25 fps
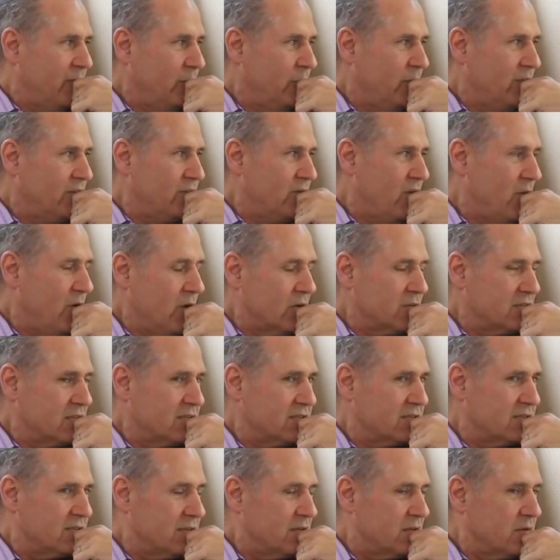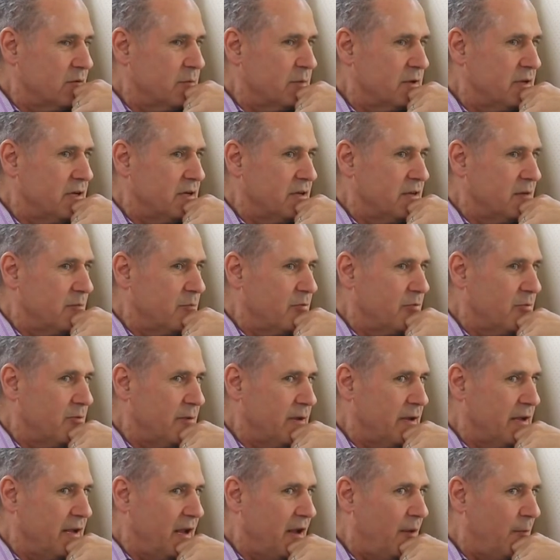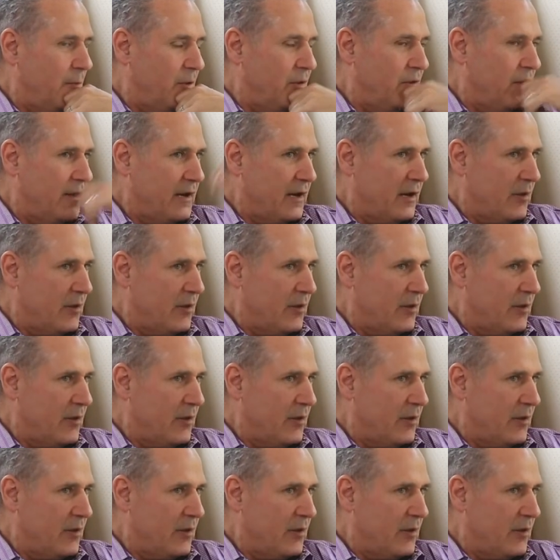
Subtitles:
and we talked this a little bit in the preamble,